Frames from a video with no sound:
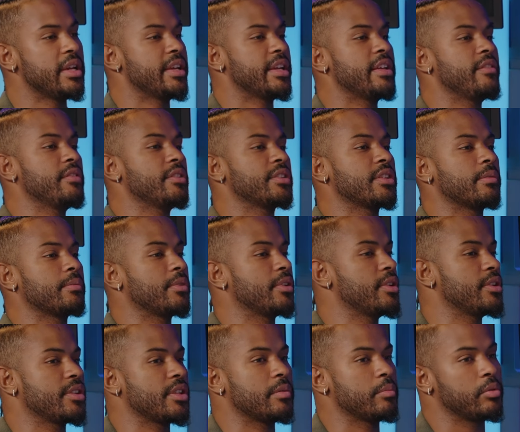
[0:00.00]
Even something
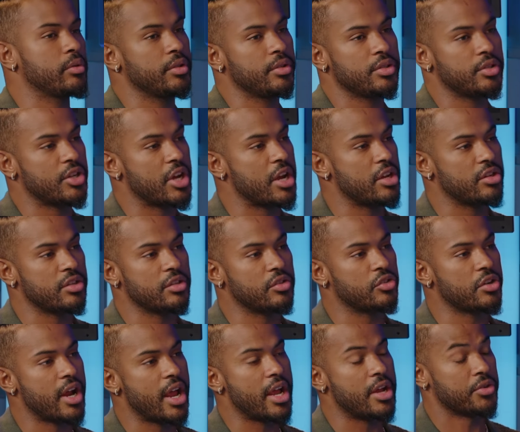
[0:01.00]
as simple as changing the
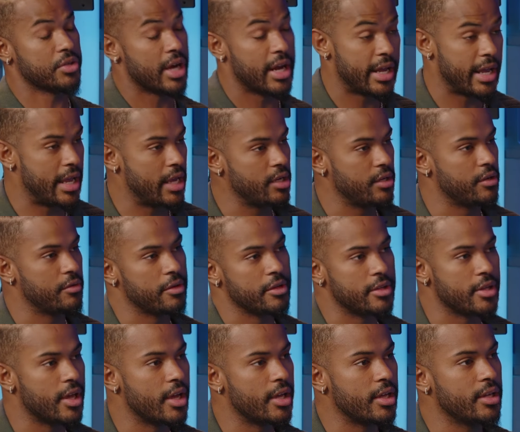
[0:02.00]
trash. I hate doing
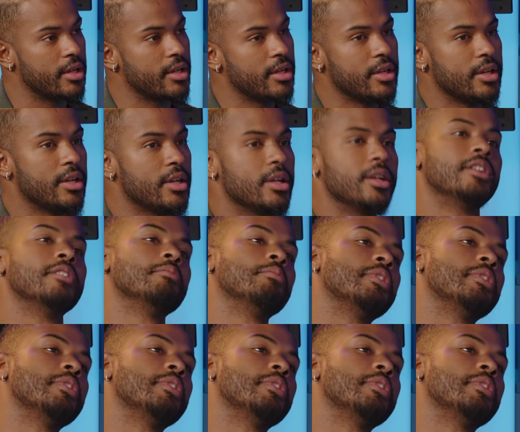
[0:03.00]
that. Mm-hmm.